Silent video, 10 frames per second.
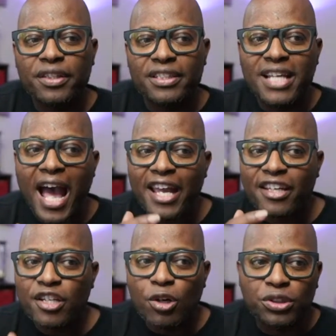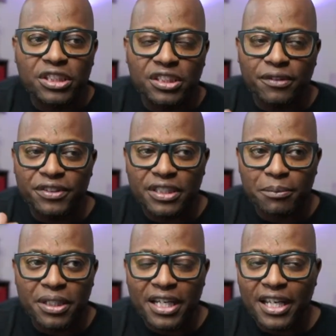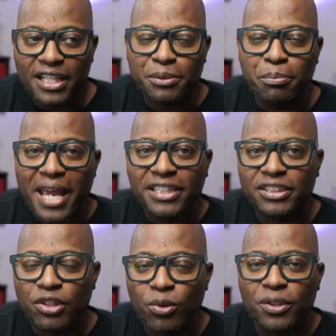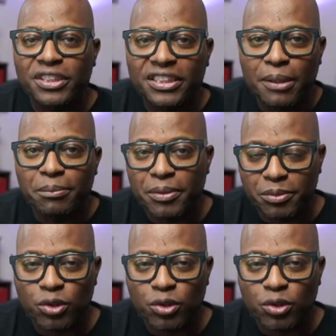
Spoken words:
the diagnosis of something is based on symptoms,